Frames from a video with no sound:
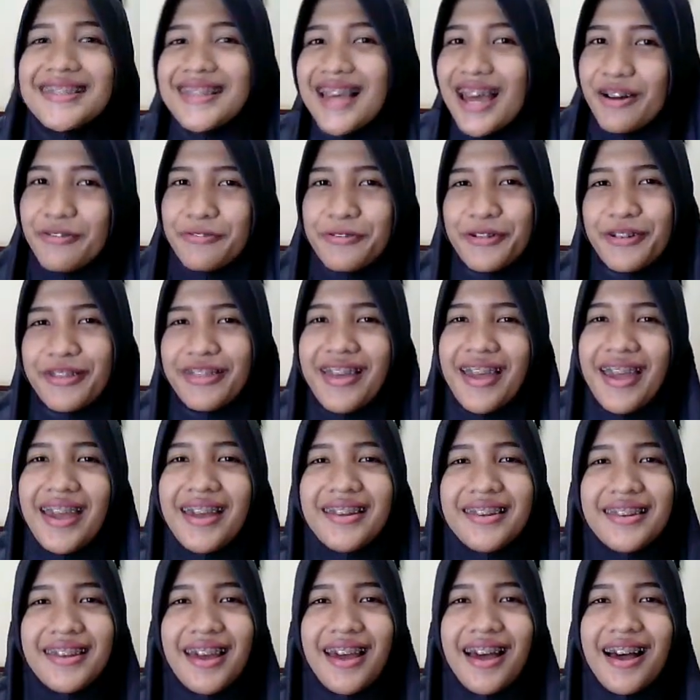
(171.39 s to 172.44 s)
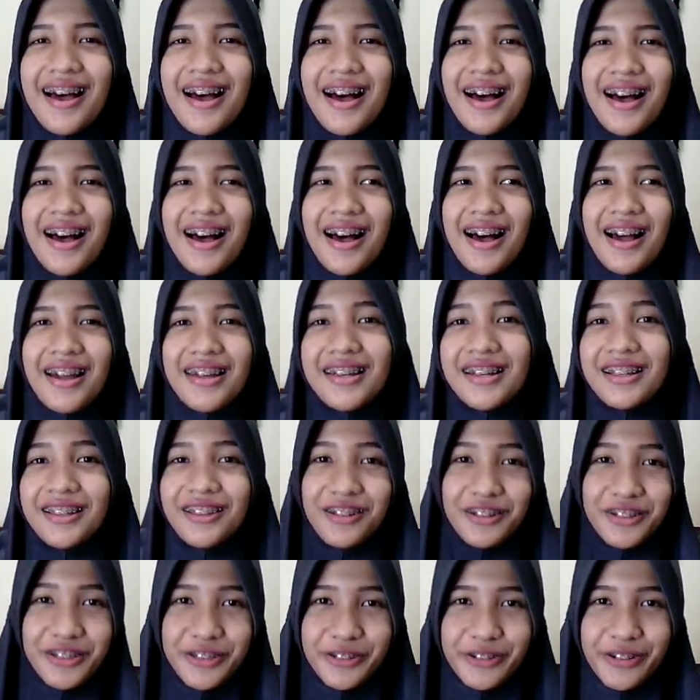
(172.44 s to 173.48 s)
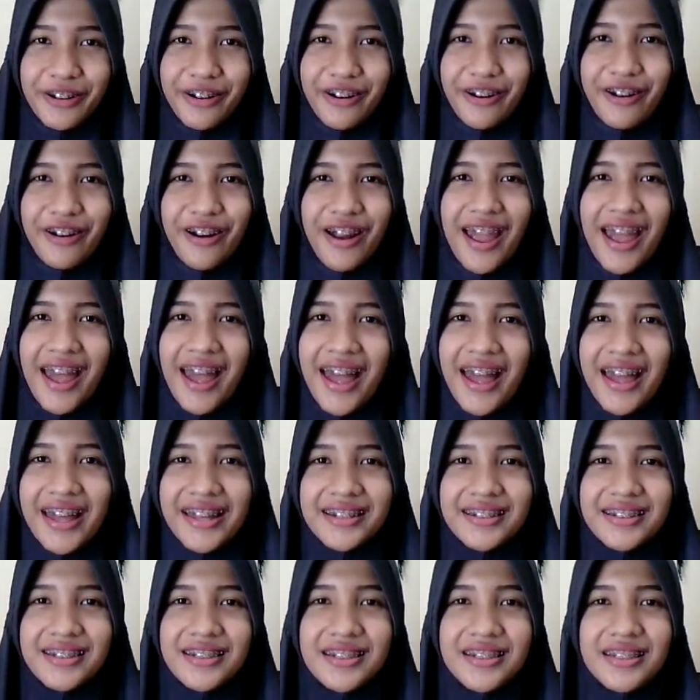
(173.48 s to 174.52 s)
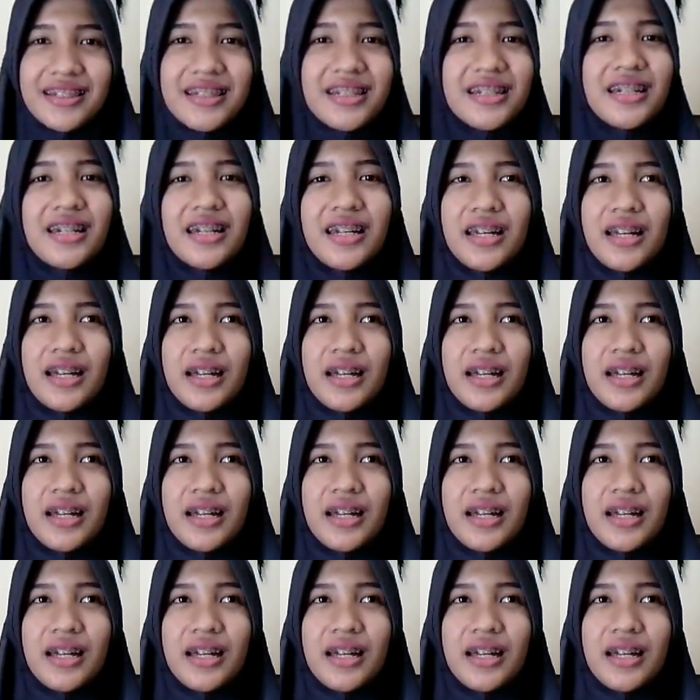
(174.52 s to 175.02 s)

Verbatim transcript: Start for that. I close to her and.